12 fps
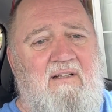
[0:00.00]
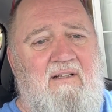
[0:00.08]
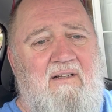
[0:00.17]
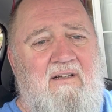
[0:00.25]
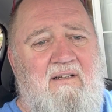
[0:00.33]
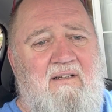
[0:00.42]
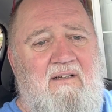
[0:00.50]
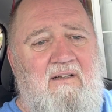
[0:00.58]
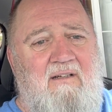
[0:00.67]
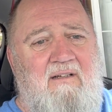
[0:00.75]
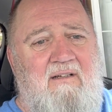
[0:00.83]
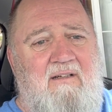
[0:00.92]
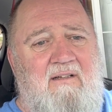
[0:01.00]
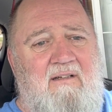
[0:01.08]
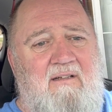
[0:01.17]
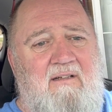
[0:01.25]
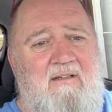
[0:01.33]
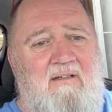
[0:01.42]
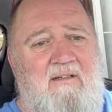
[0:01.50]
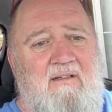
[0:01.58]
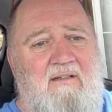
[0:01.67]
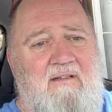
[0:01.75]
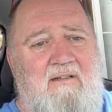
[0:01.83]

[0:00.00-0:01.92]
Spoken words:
Nobody speaks.